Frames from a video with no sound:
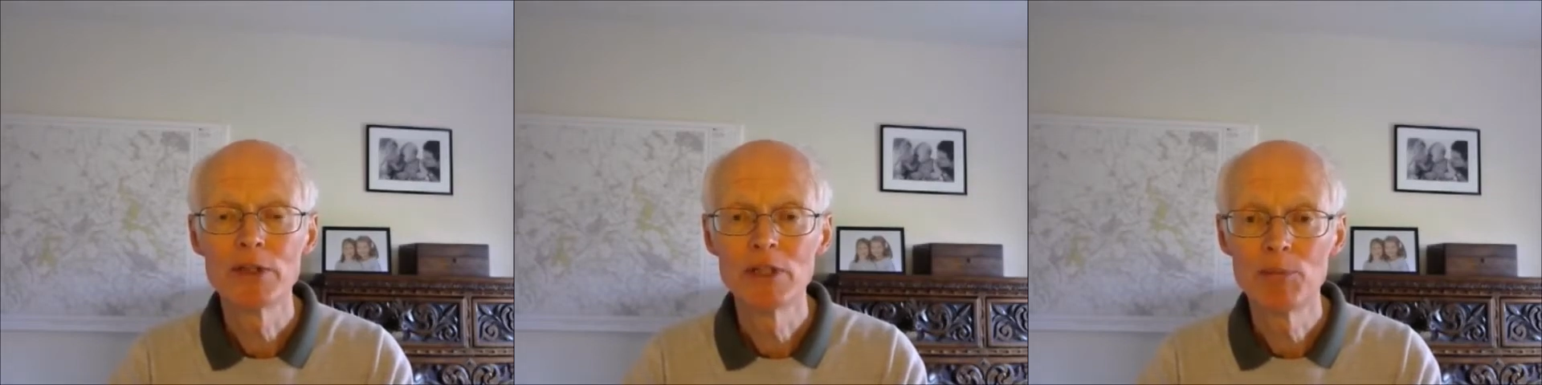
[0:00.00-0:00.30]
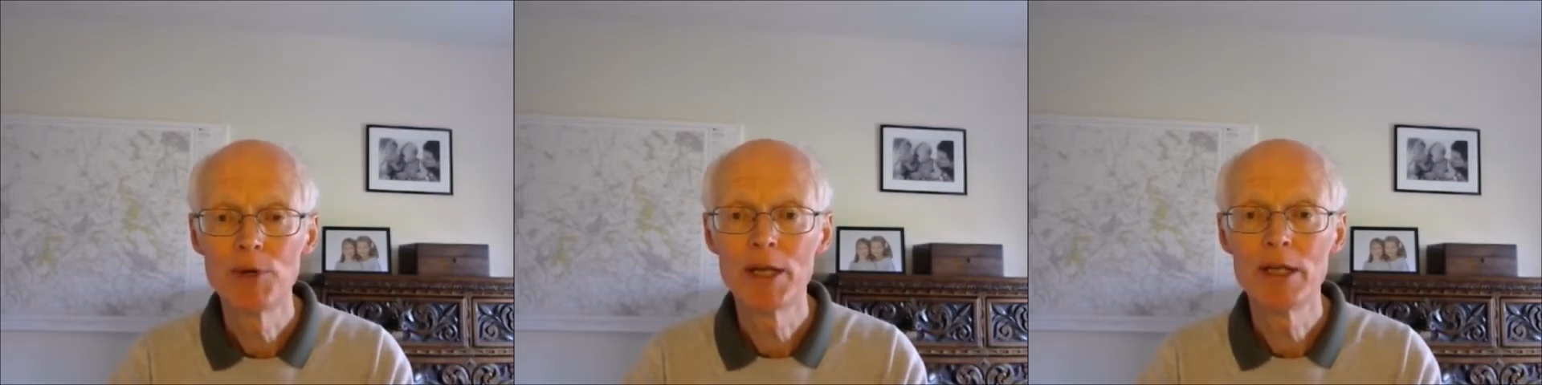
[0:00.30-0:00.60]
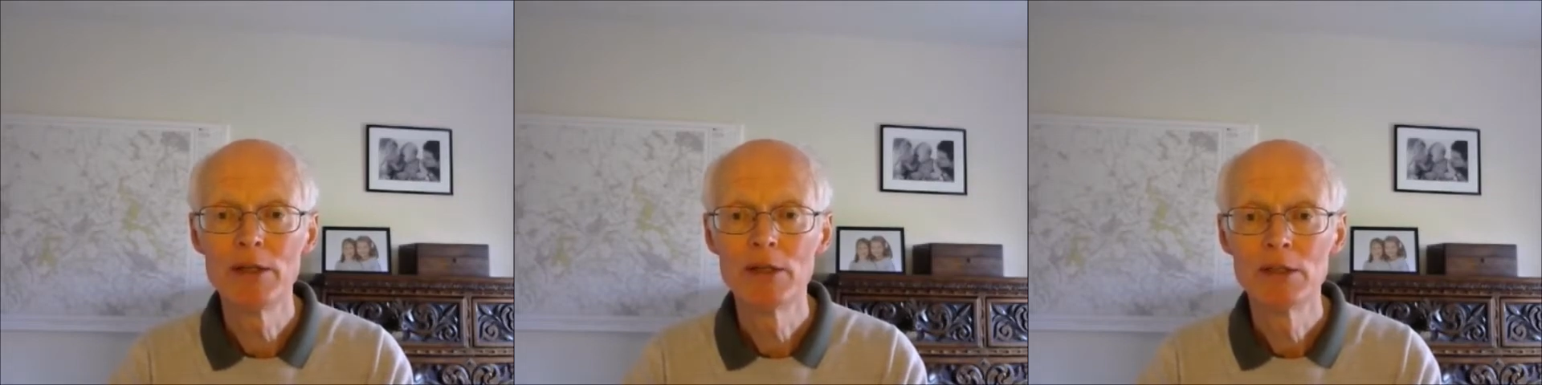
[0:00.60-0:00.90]
and
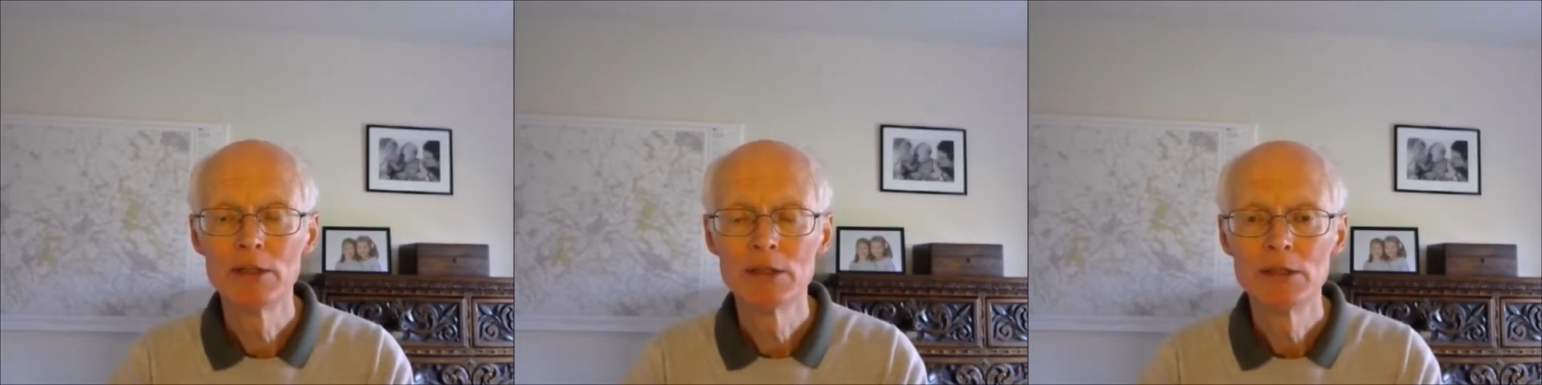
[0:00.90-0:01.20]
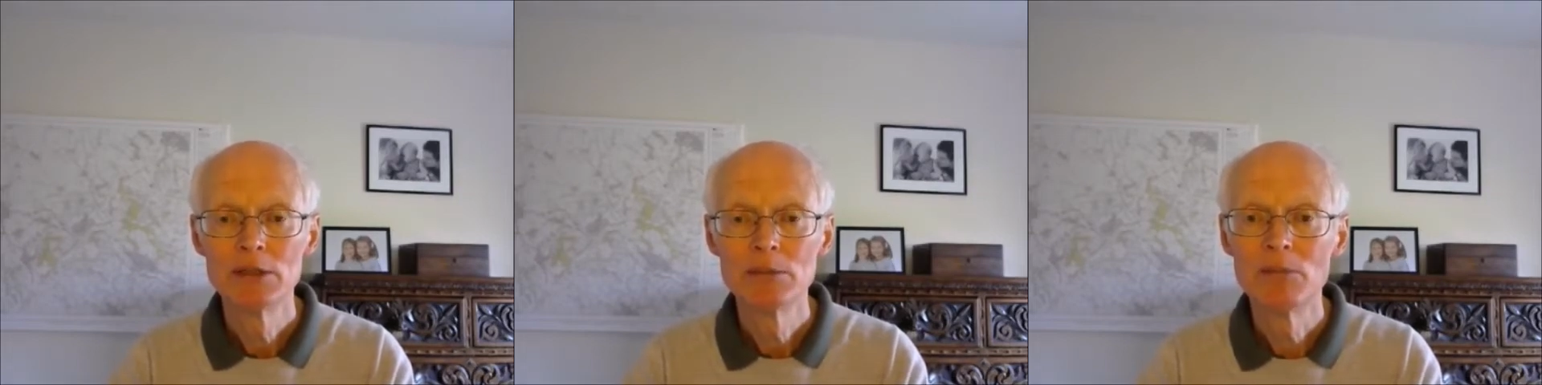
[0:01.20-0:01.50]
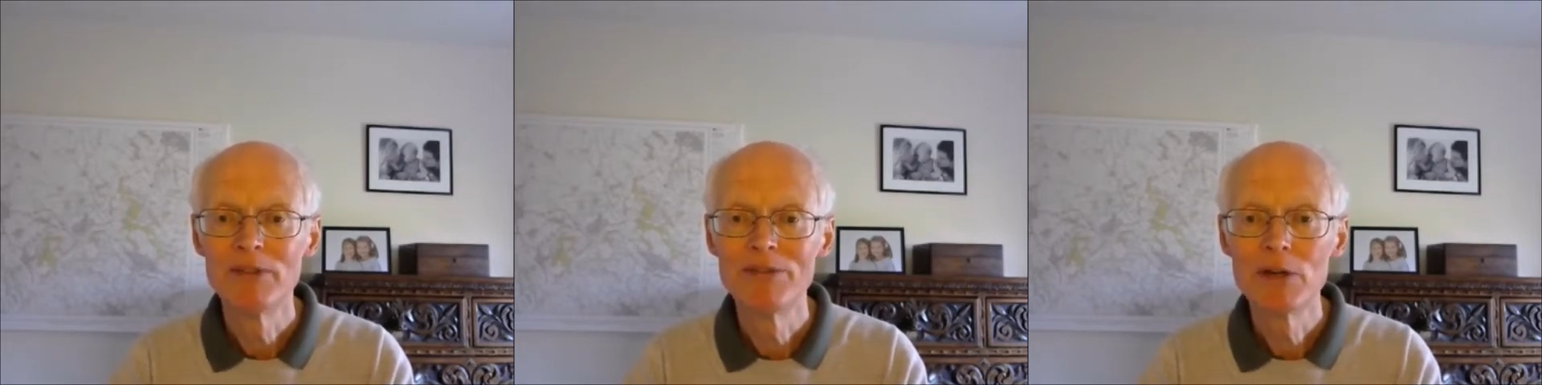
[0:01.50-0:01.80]
prayed,
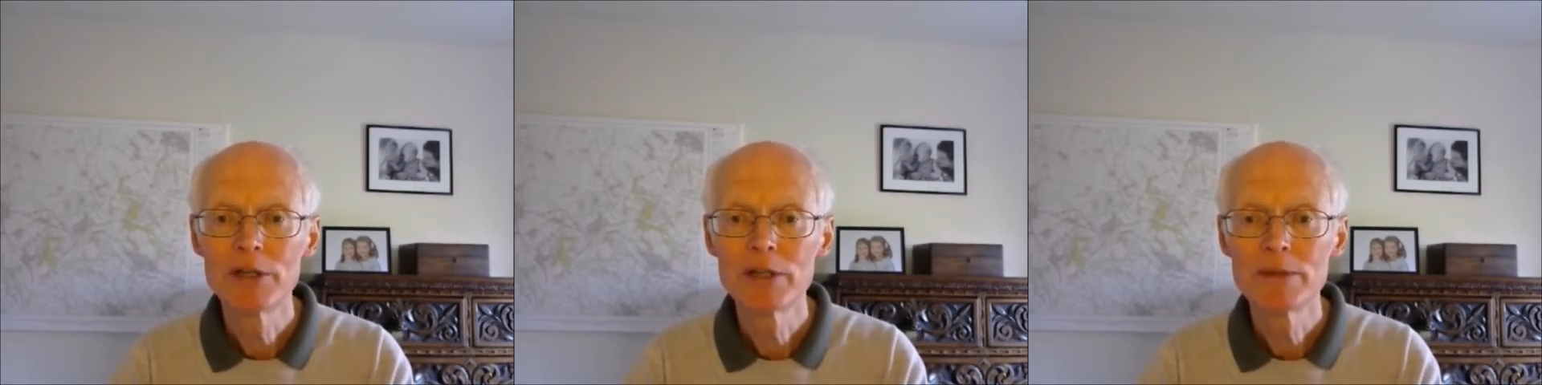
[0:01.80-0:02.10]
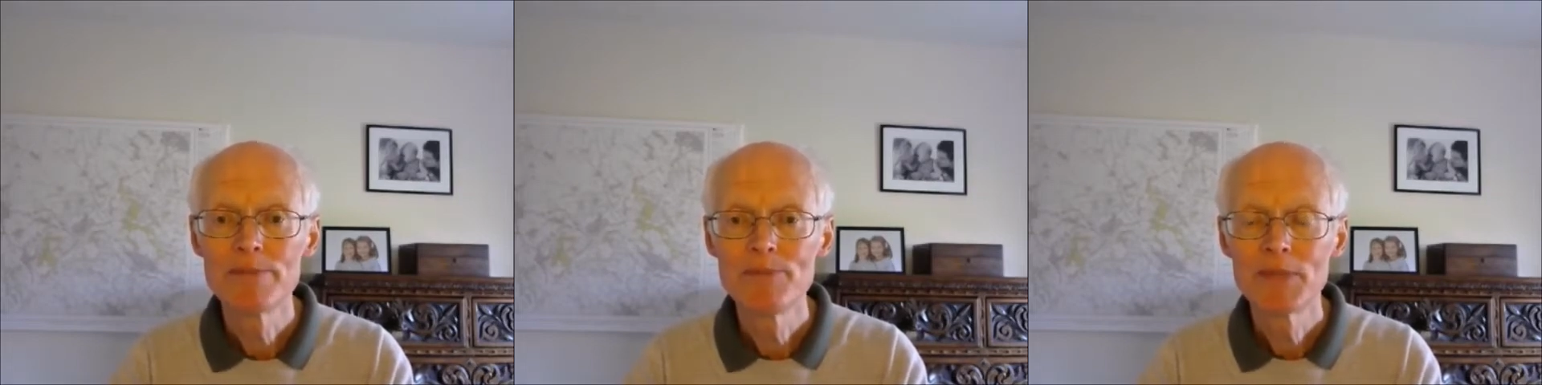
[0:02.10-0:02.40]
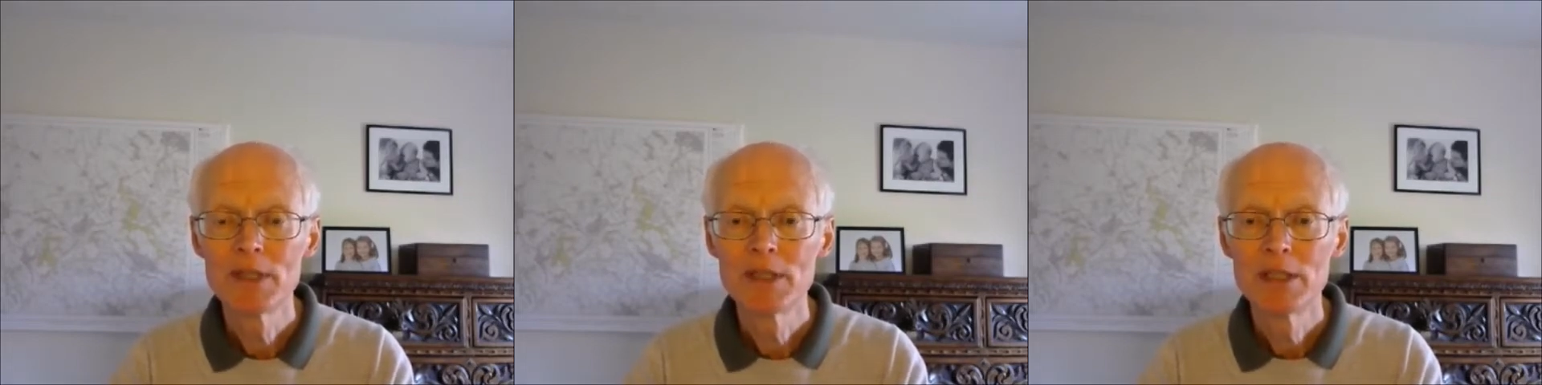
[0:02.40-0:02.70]
"My Father,
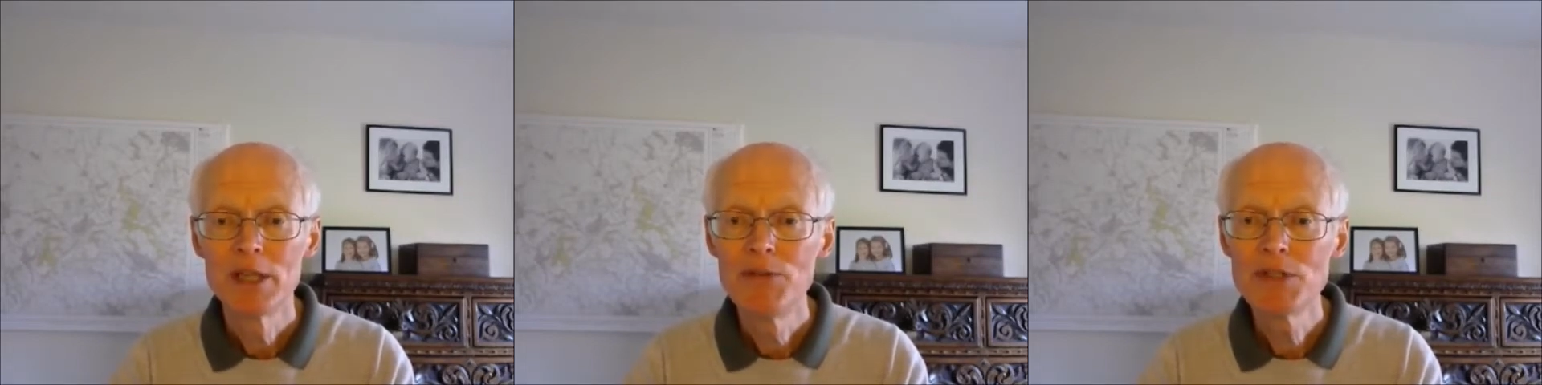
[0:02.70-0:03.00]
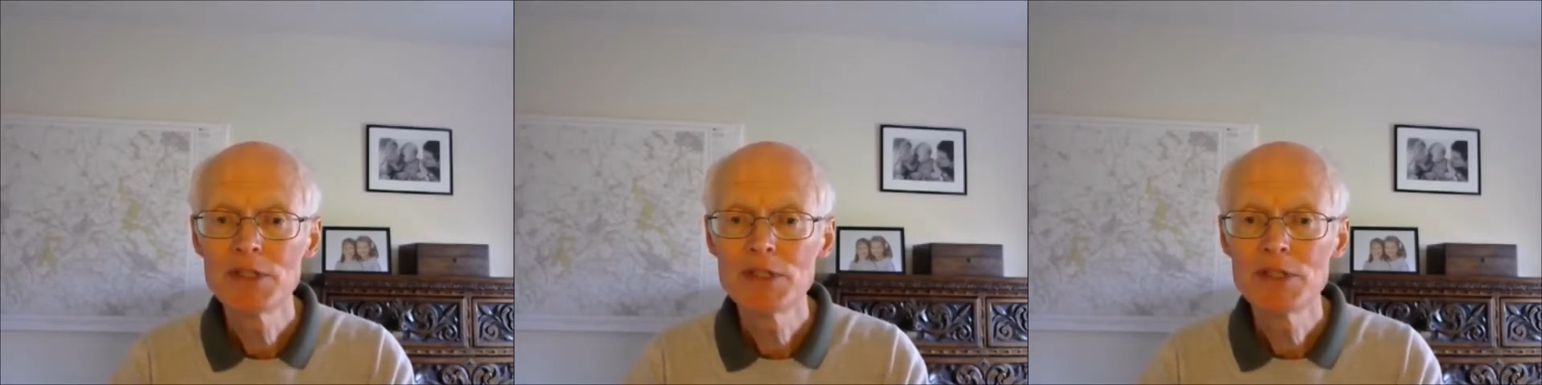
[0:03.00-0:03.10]
if it